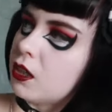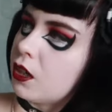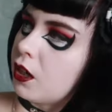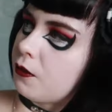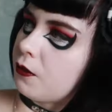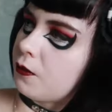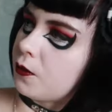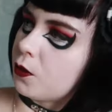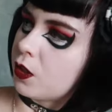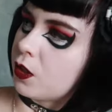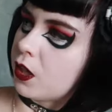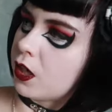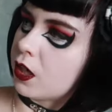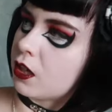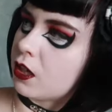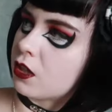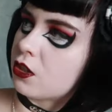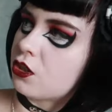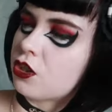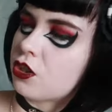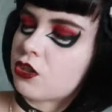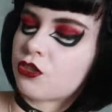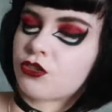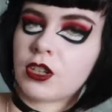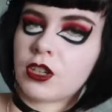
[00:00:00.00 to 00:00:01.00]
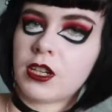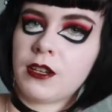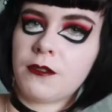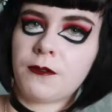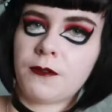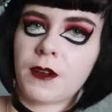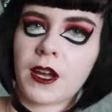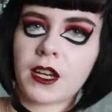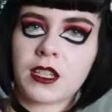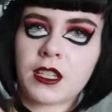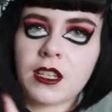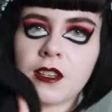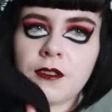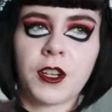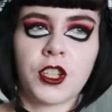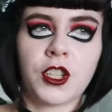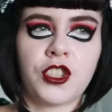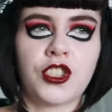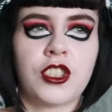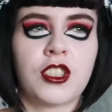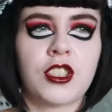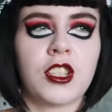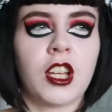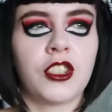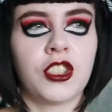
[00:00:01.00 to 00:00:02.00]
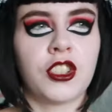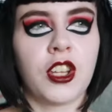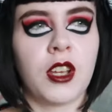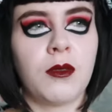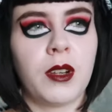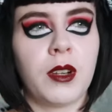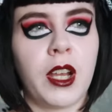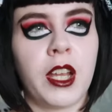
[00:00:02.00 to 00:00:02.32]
I feel like it's just really effective. I don't